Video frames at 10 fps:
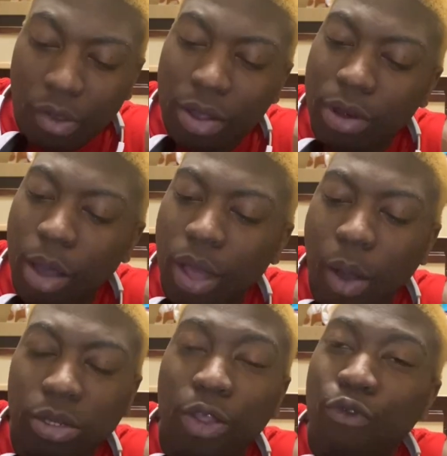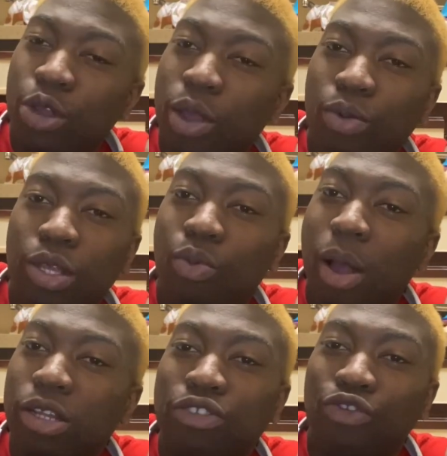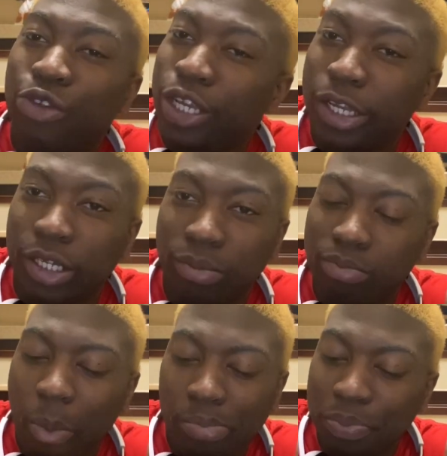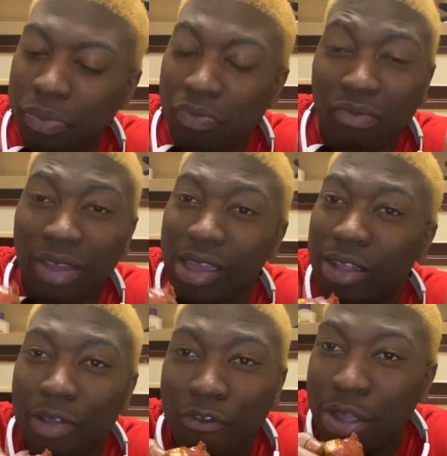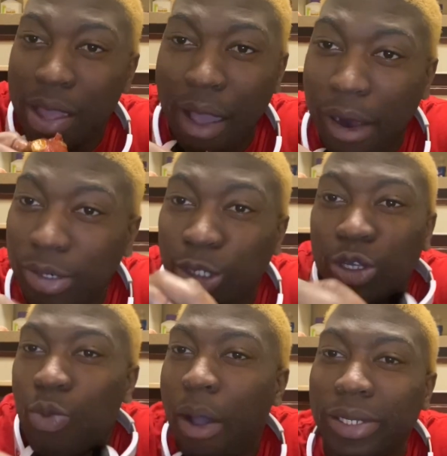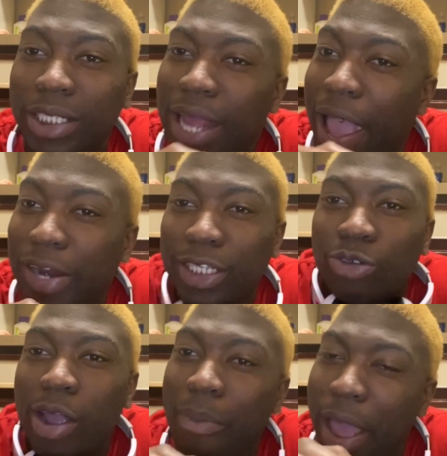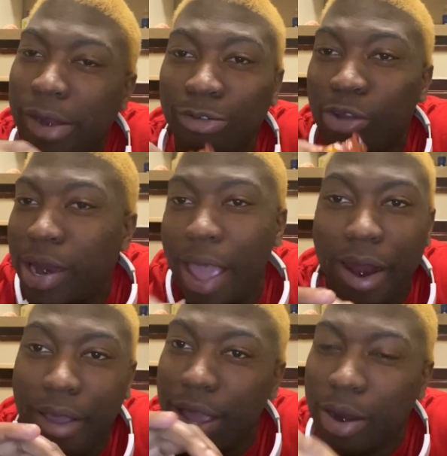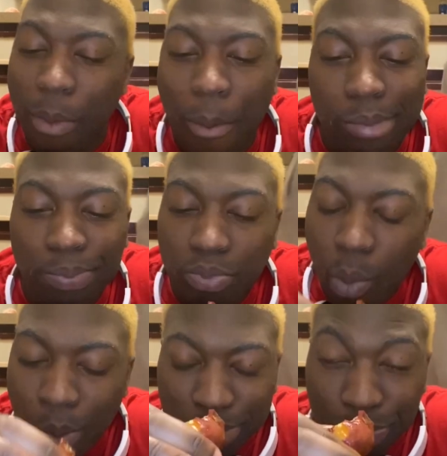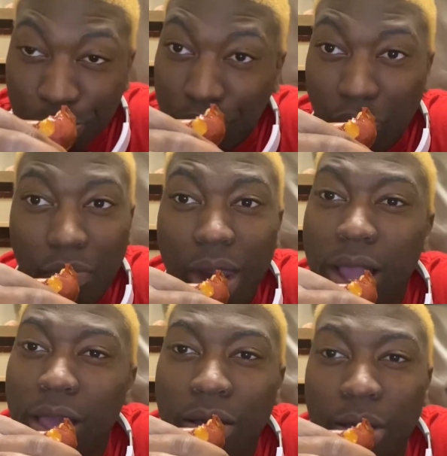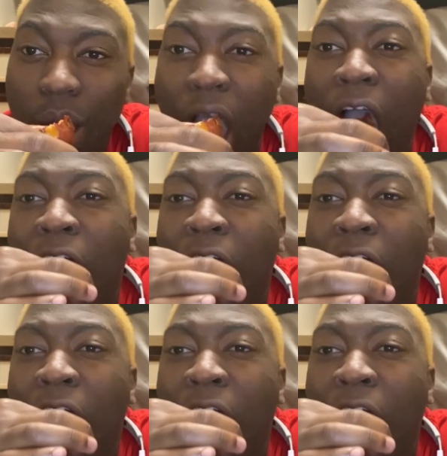Don't go with the friend when you want his friend. Get the friend. Oh, you want his dad or his granddaddy. Get him. Get who you want.